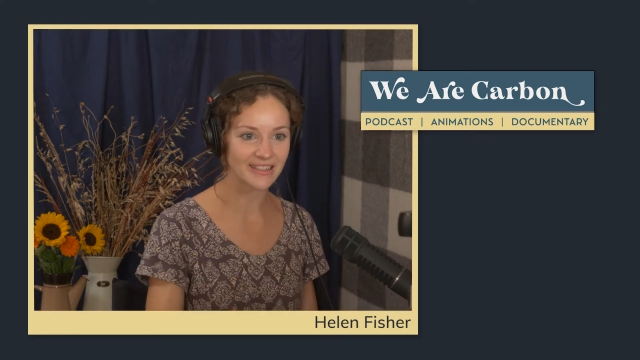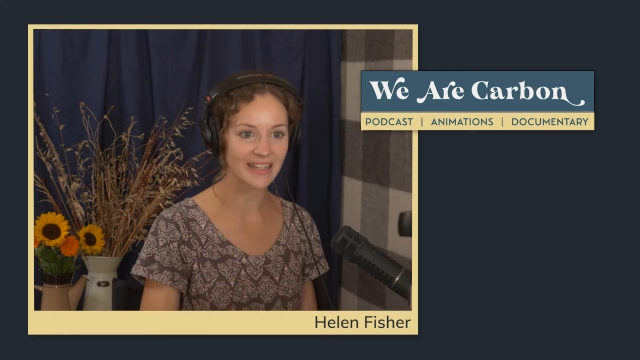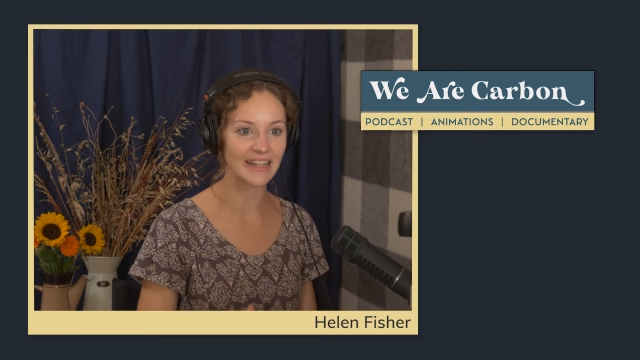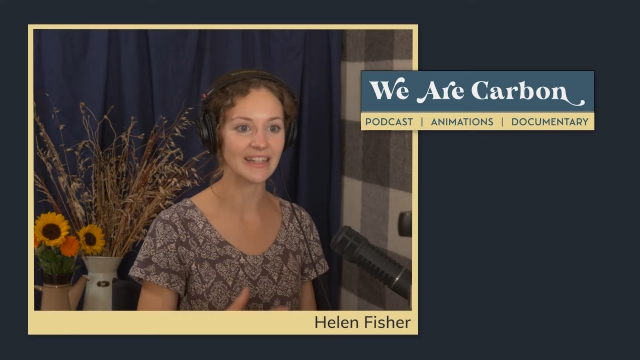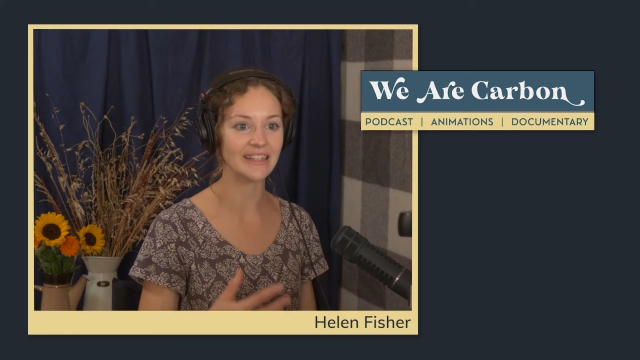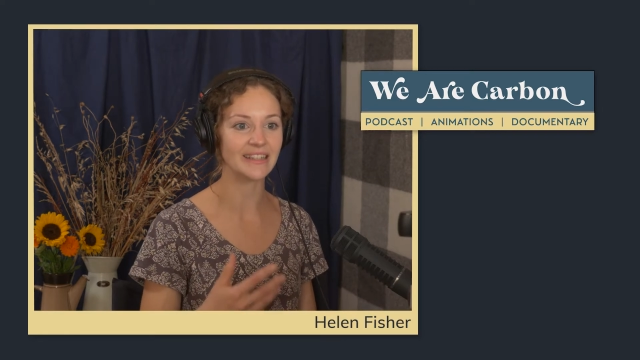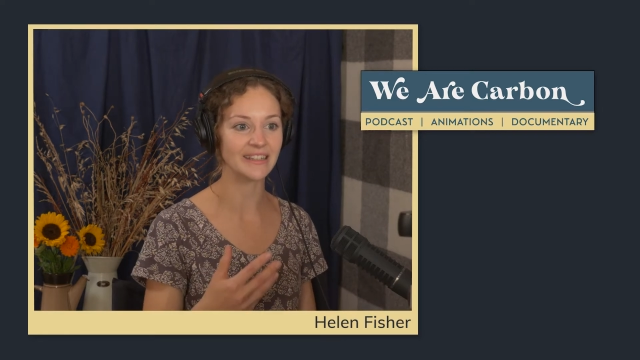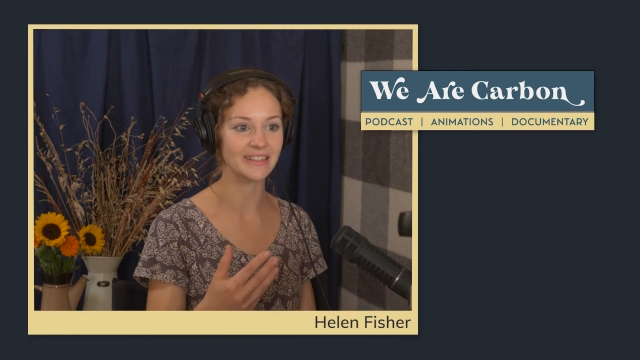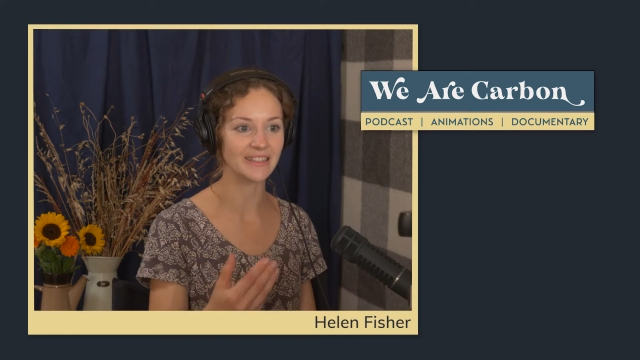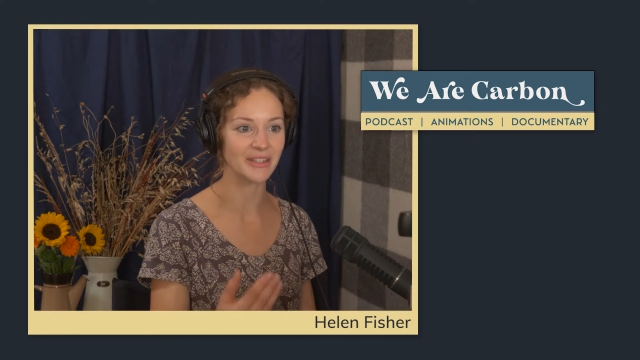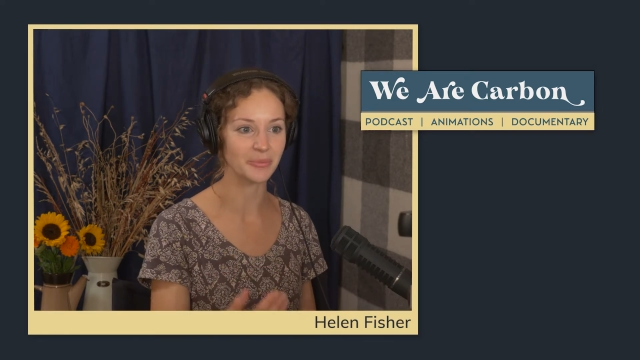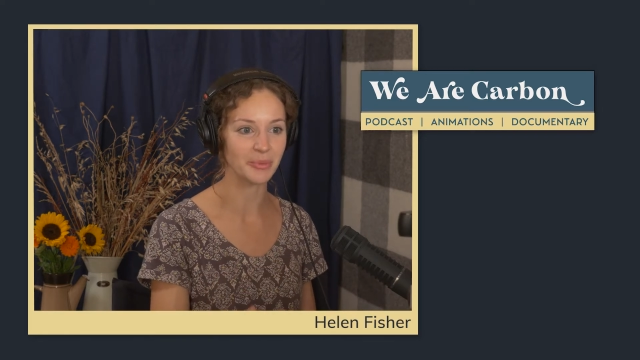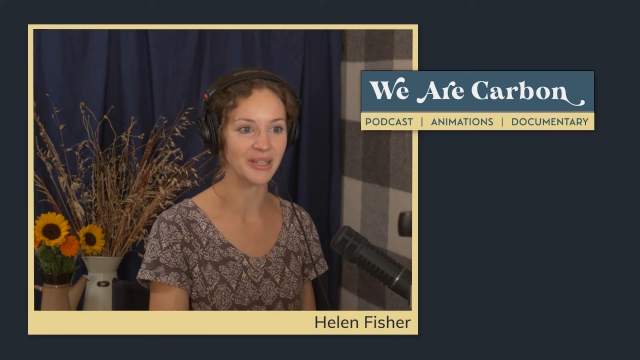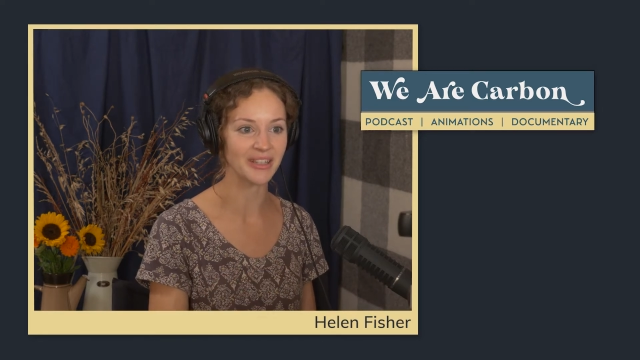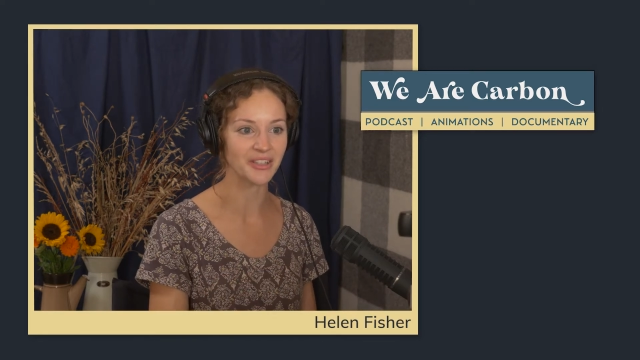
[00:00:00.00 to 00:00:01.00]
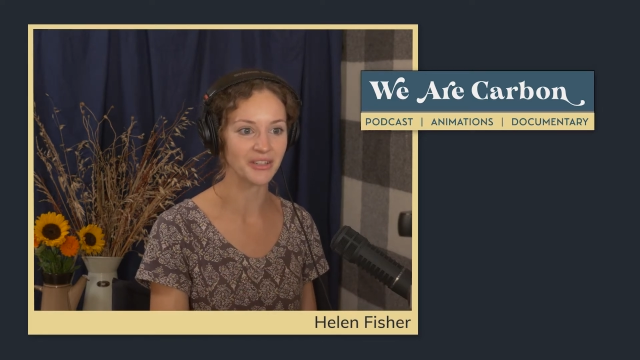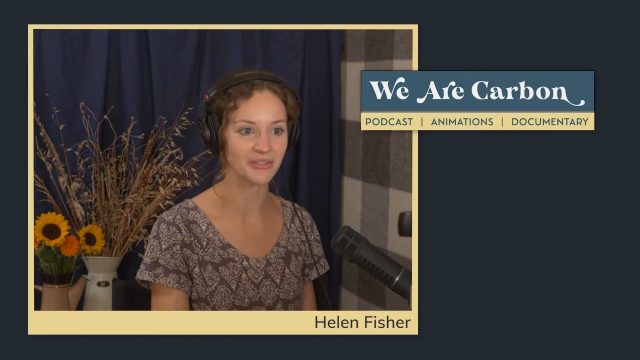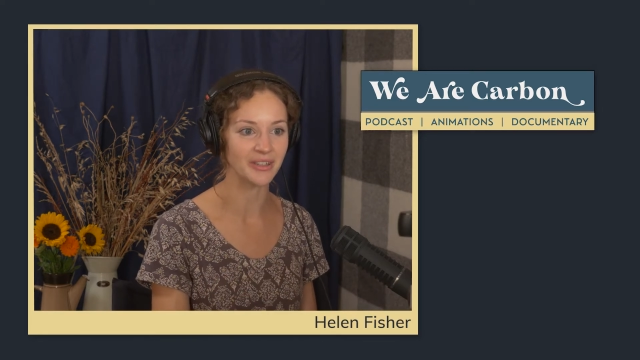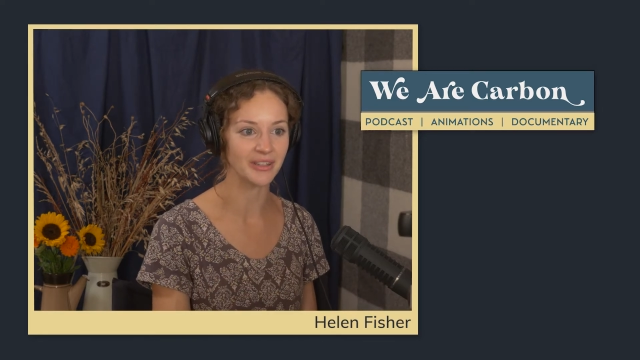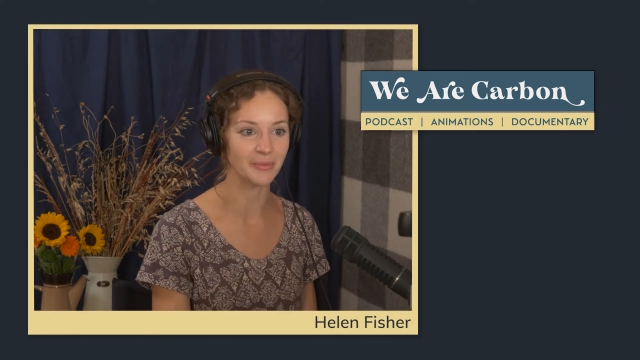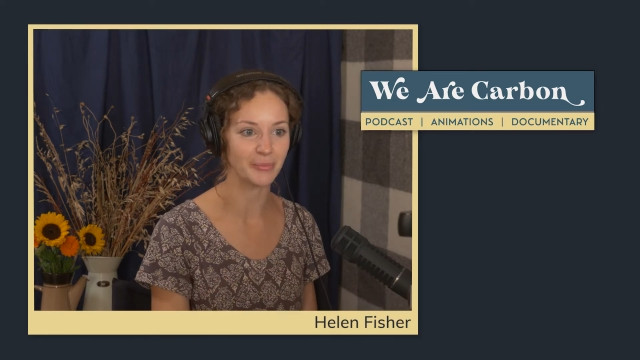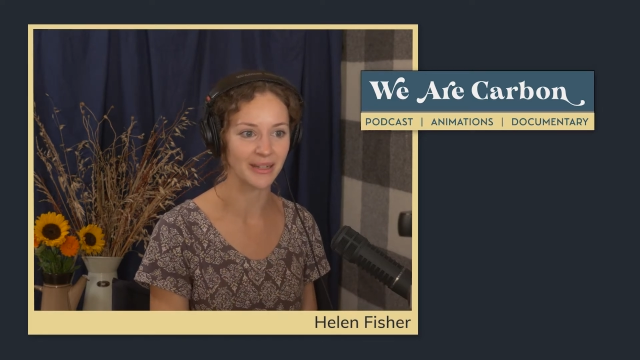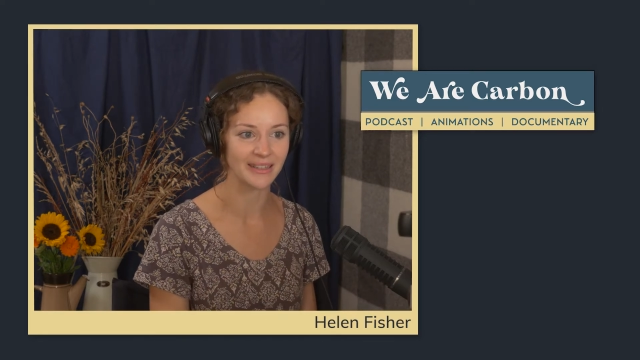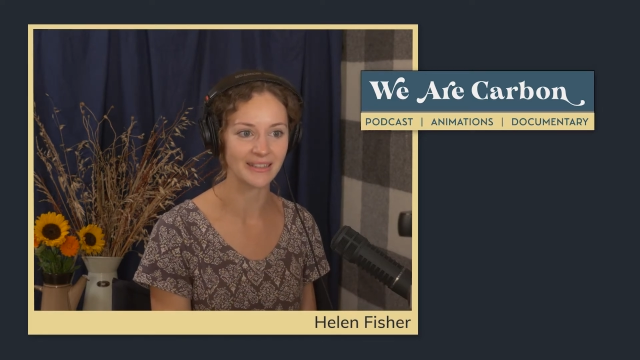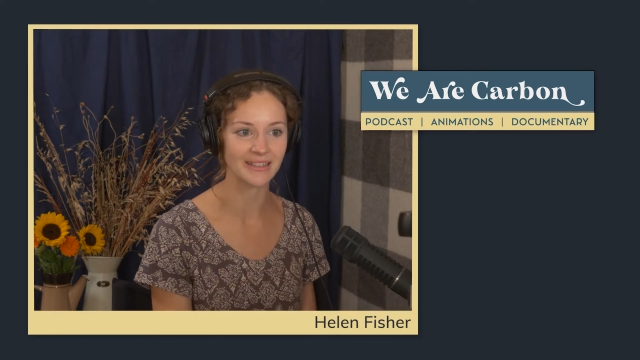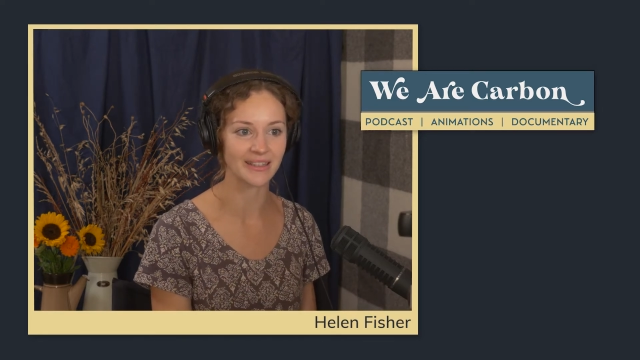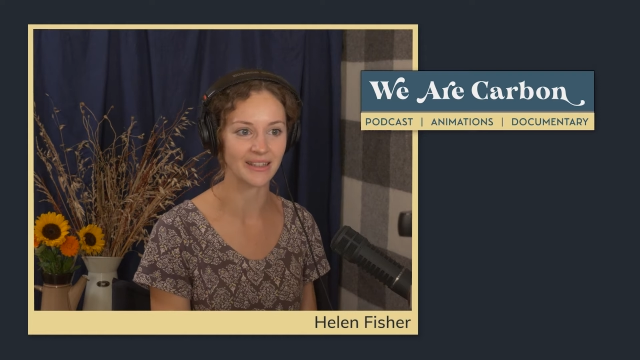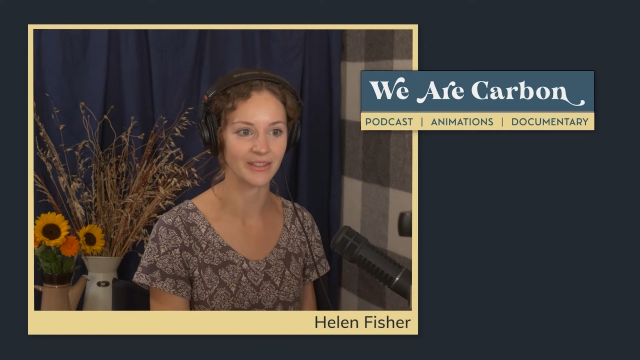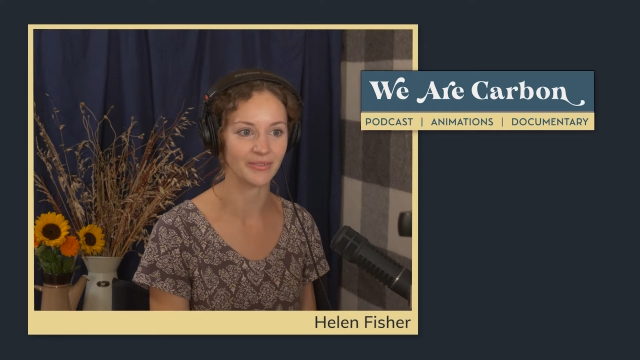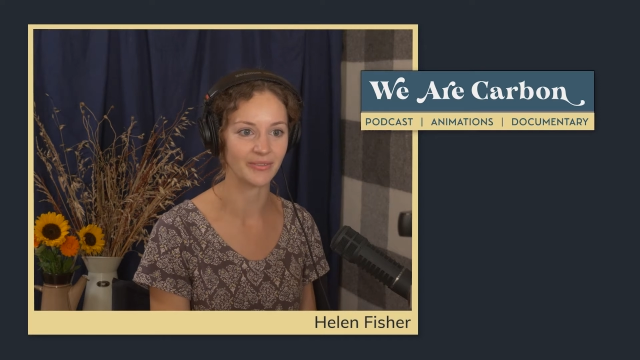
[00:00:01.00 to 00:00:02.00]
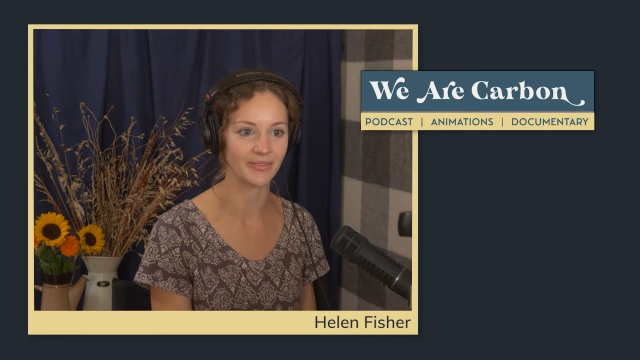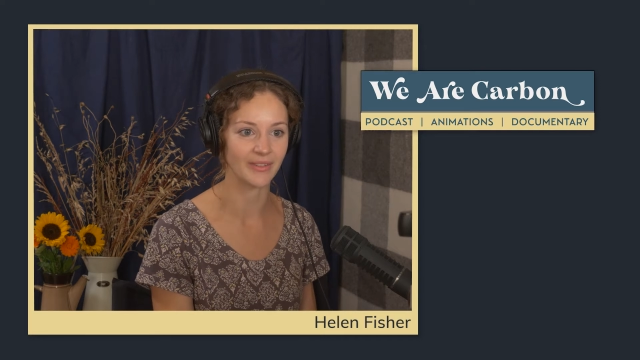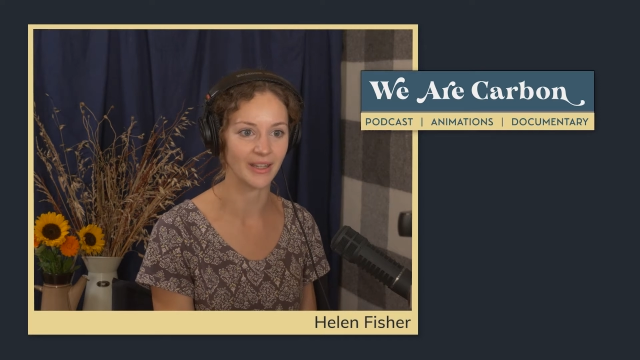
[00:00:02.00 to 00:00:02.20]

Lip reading: telling us the picture and the mindset